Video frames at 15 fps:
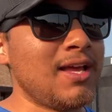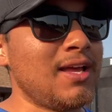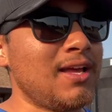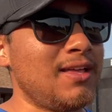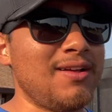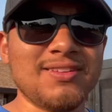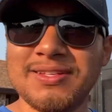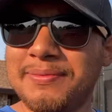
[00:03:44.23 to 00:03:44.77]
And
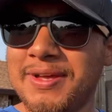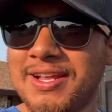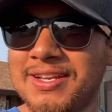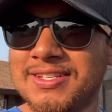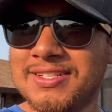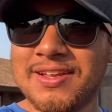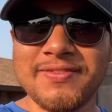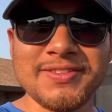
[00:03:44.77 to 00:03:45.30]
I was like, man,
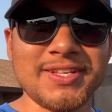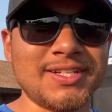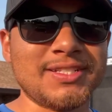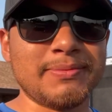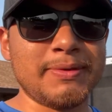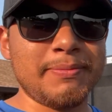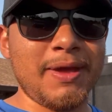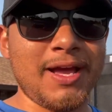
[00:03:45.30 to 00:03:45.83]
he's never texted
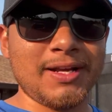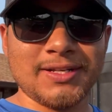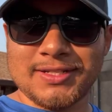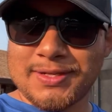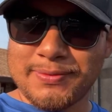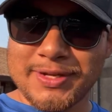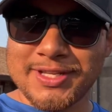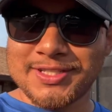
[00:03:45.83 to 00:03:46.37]
me back because I
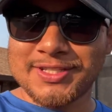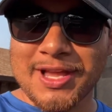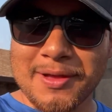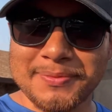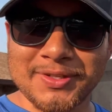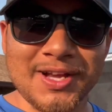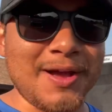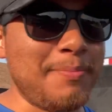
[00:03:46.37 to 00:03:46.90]
went and
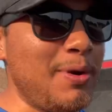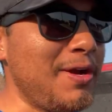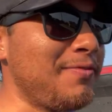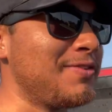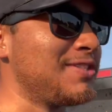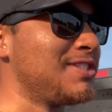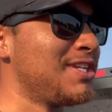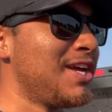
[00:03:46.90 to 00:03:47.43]
stopped and got
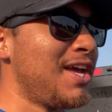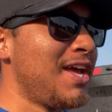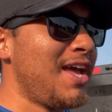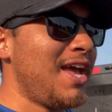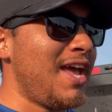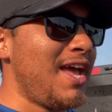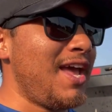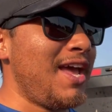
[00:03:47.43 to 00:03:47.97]
breakfast.
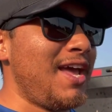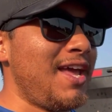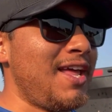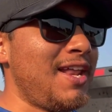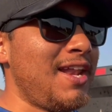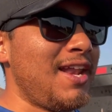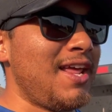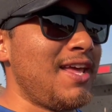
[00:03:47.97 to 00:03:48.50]

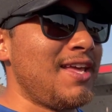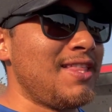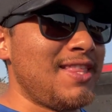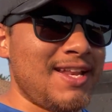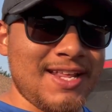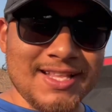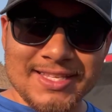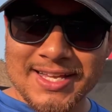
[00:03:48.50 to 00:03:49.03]
And
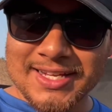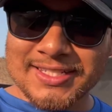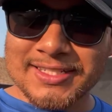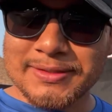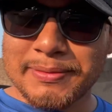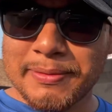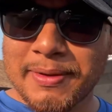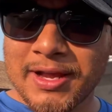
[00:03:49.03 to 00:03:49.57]
then he
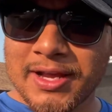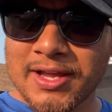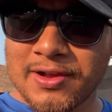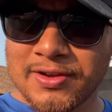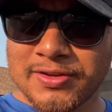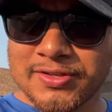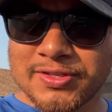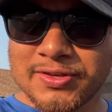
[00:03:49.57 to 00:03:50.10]
texts me back, hey, are
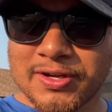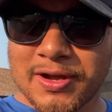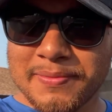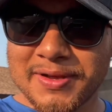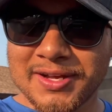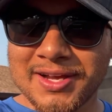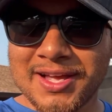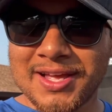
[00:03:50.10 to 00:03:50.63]
you still
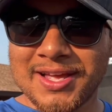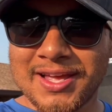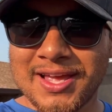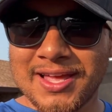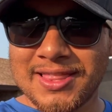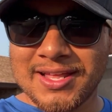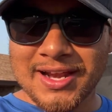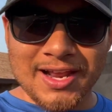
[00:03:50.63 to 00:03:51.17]
coming?
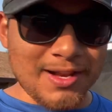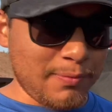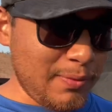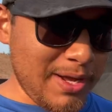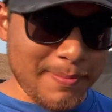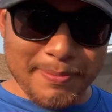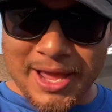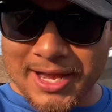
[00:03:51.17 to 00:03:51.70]
And then I
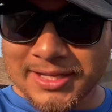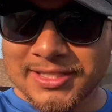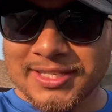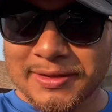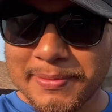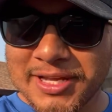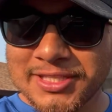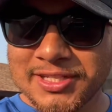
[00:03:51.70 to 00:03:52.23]
went back to
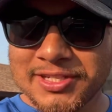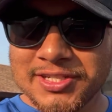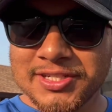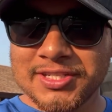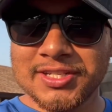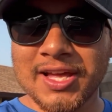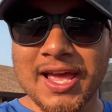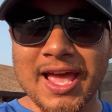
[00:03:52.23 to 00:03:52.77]
the
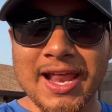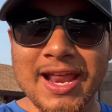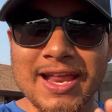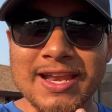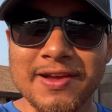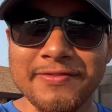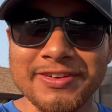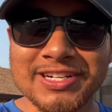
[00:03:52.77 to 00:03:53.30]
messages and I
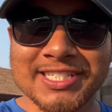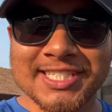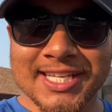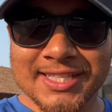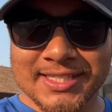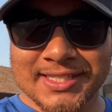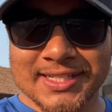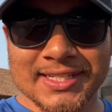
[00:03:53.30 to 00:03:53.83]
never
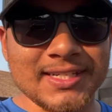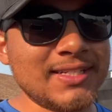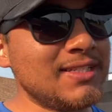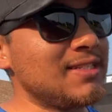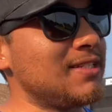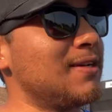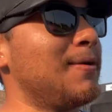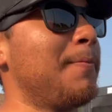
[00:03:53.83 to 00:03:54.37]
sent it.
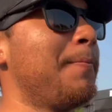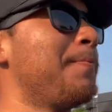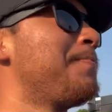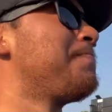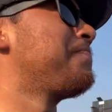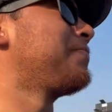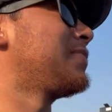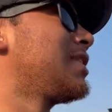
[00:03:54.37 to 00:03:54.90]
So
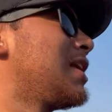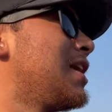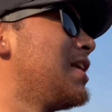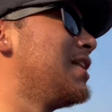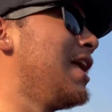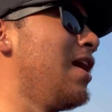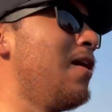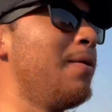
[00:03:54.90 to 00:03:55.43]

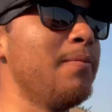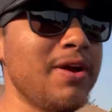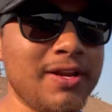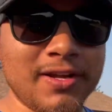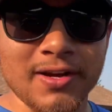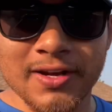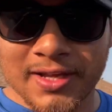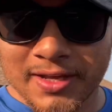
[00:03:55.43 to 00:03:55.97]
now I'm
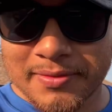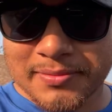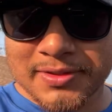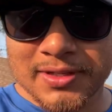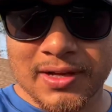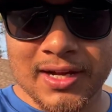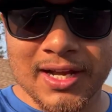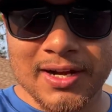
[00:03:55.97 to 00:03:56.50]
waiting on him.
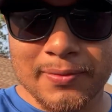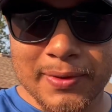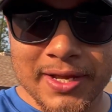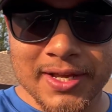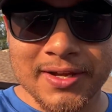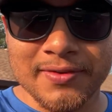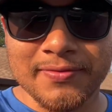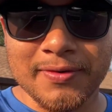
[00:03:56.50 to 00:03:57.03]
So I got to wait
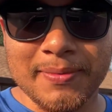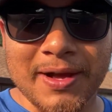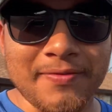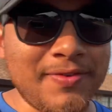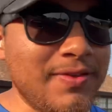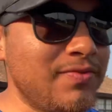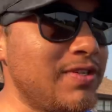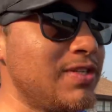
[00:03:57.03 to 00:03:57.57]
here for about
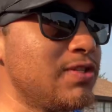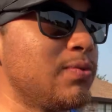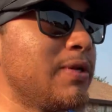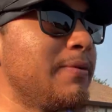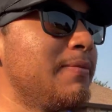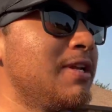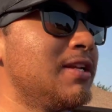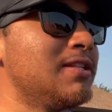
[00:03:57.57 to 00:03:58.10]
15,
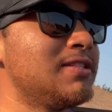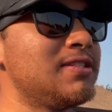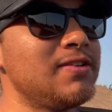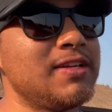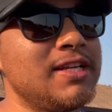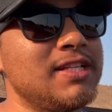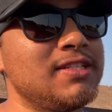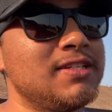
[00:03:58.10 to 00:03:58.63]
20 minutes till
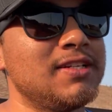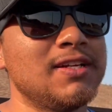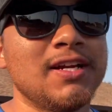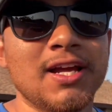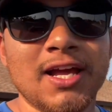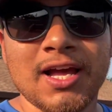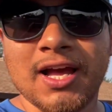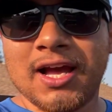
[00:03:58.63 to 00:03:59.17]
he gets here,
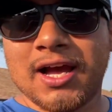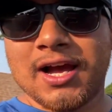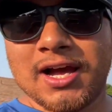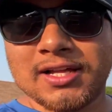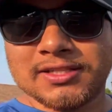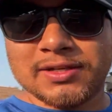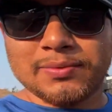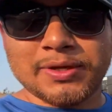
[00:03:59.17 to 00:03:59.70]

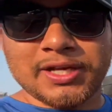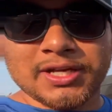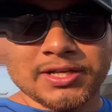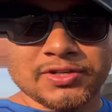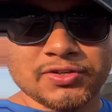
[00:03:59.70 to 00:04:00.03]
uh, till we could